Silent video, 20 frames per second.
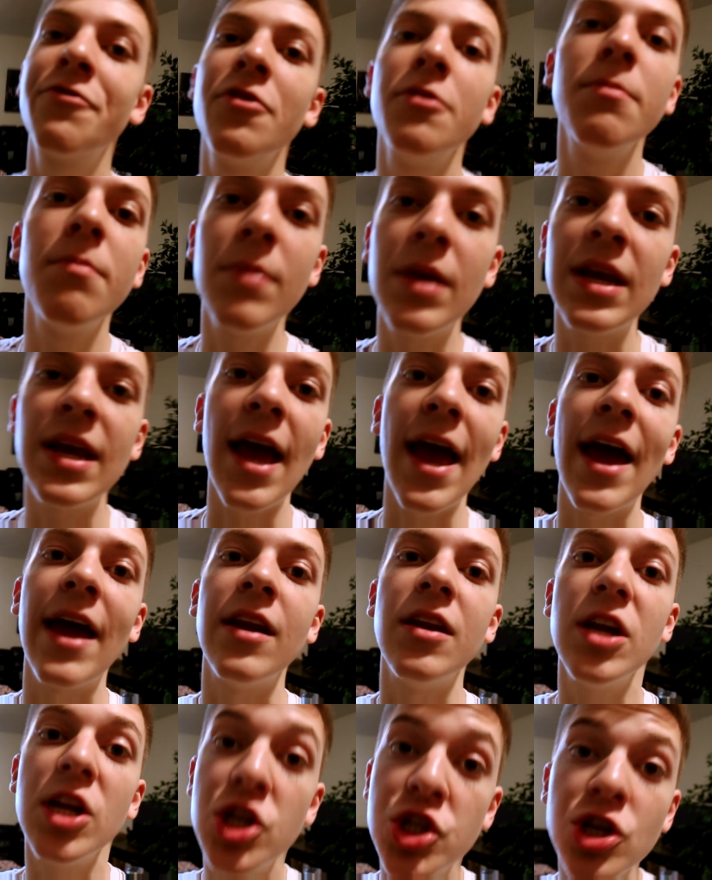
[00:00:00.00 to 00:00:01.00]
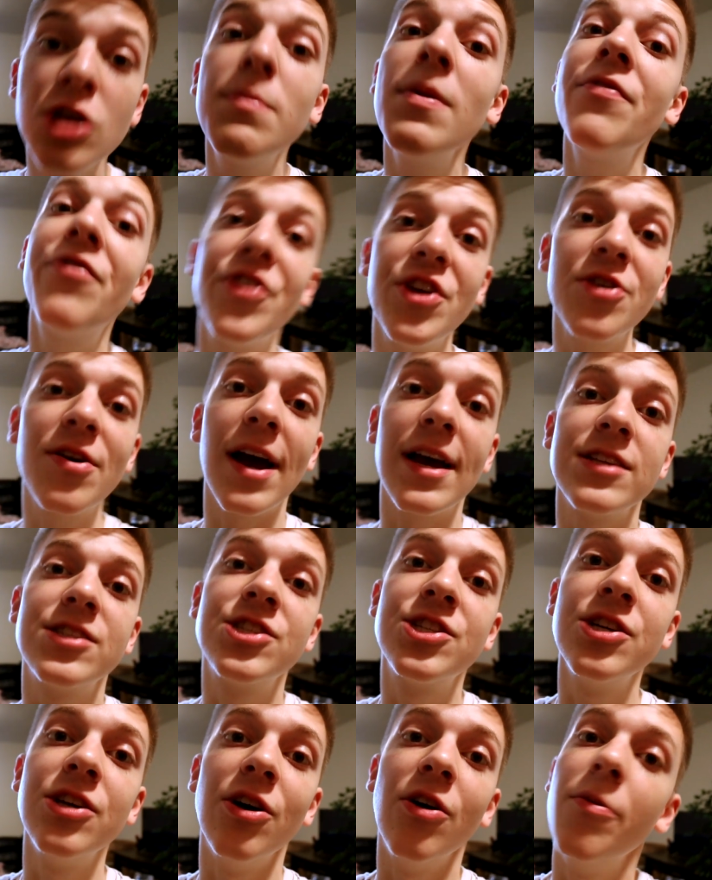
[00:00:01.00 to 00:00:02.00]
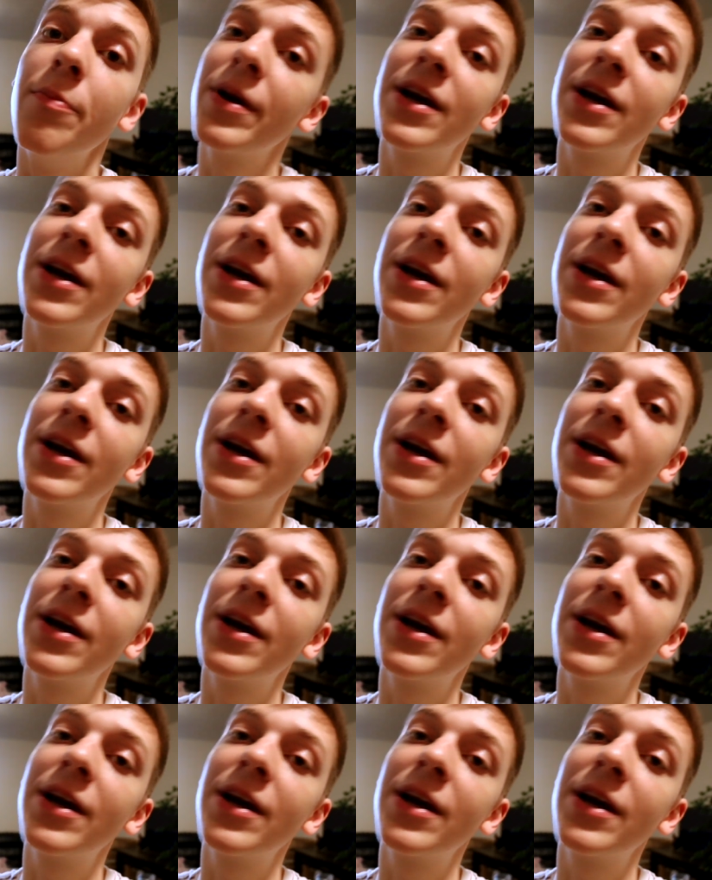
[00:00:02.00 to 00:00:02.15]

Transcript: for me and it should be for you guys too